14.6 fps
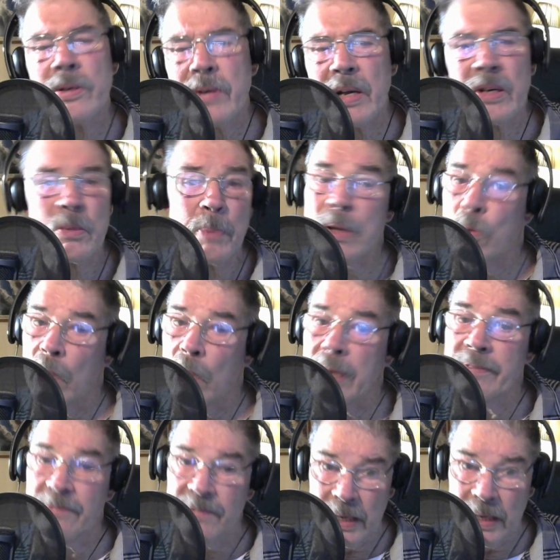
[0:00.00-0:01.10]
out to be
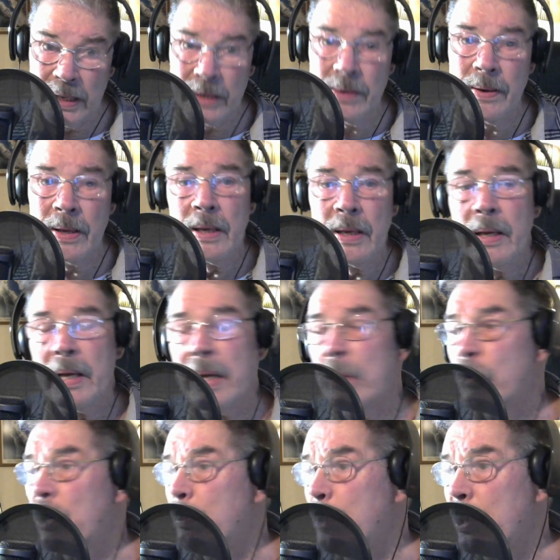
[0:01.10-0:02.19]
quite fun, and
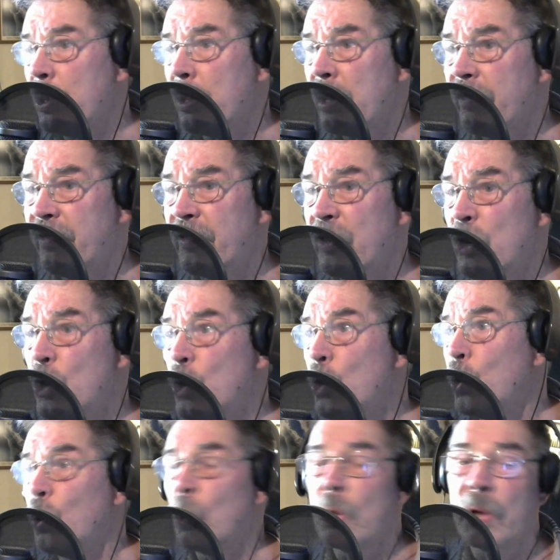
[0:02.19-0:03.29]
we put on a
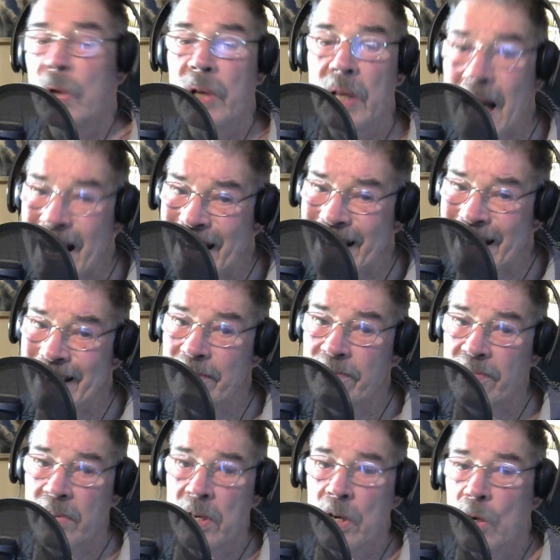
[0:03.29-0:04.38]
few
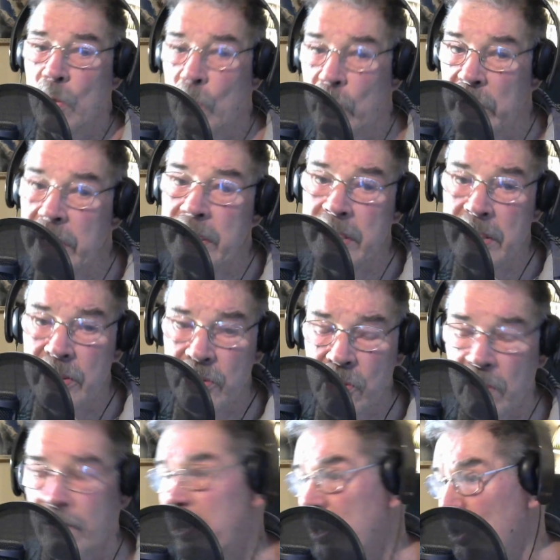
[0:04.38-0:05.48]
live readings
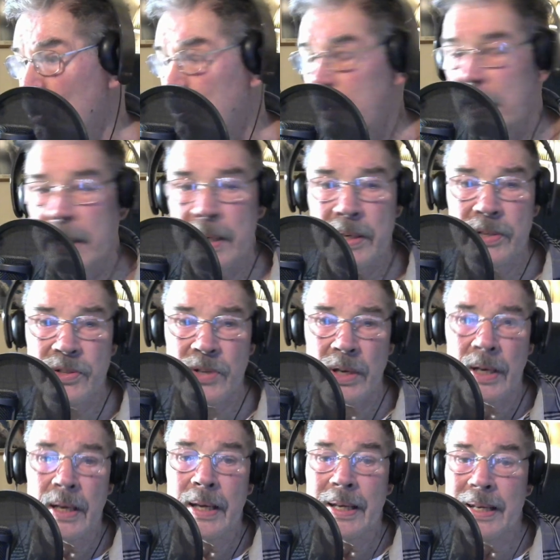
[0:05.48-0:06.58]
of radio plays
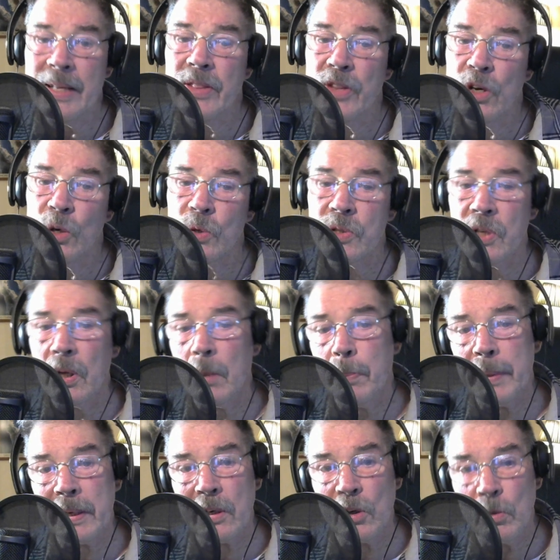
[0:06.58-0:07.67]
in the Hotel
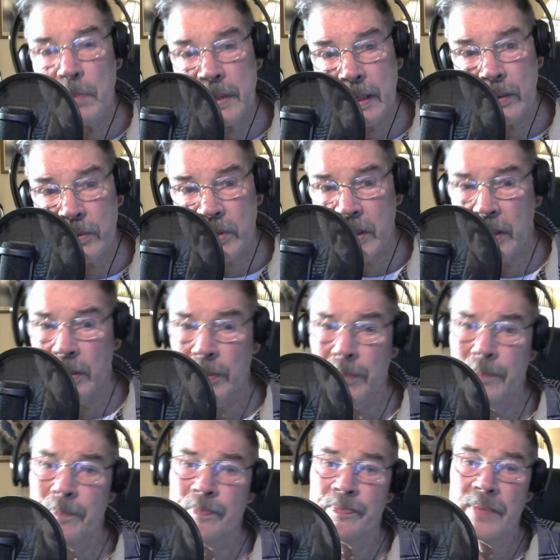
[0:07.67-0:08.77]
Petaluma downtown.
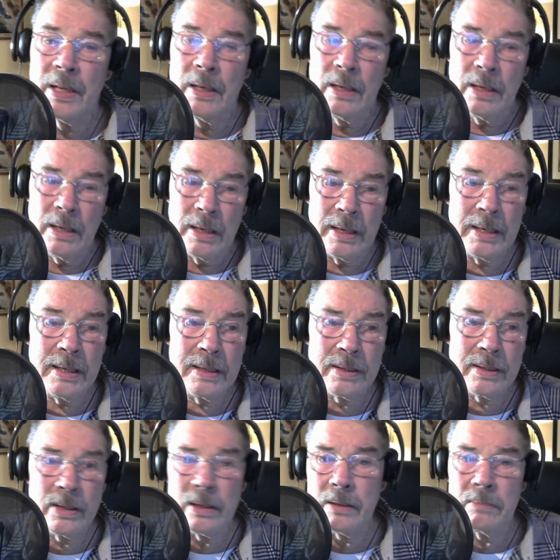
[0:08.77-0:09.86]

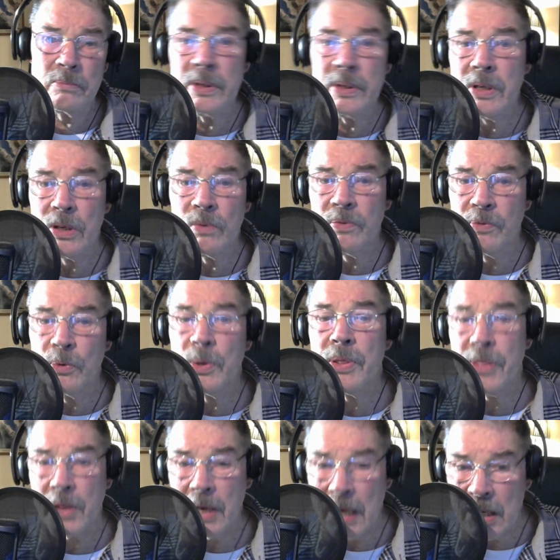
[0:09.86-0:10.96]
And,
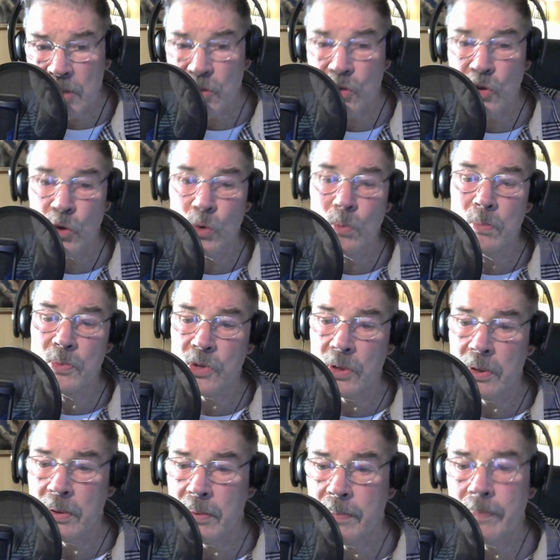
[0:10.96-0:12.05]
with costumes,
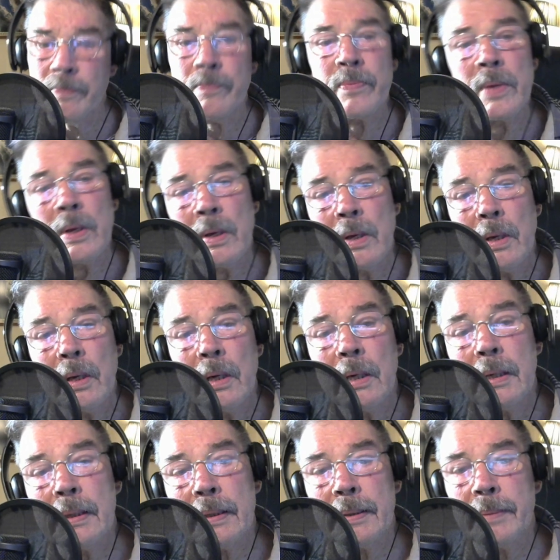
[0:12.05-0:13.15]
and
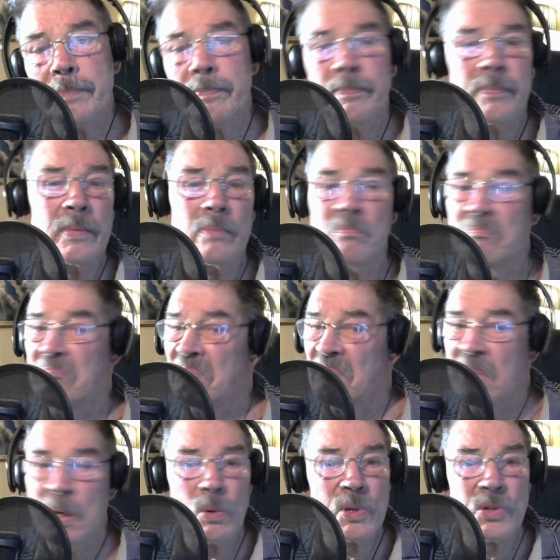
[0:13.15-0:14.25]

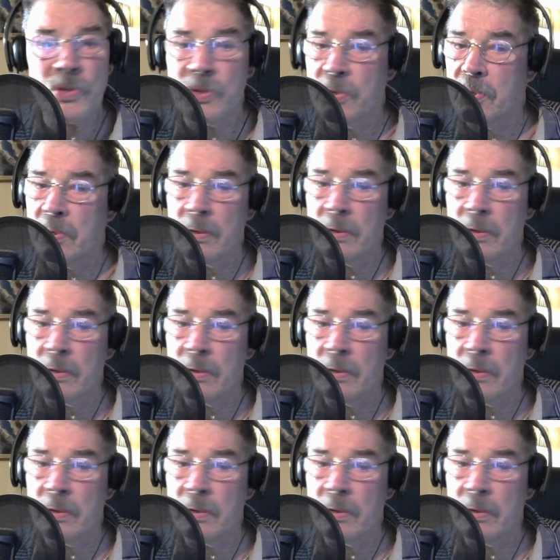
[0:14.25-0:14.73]
there was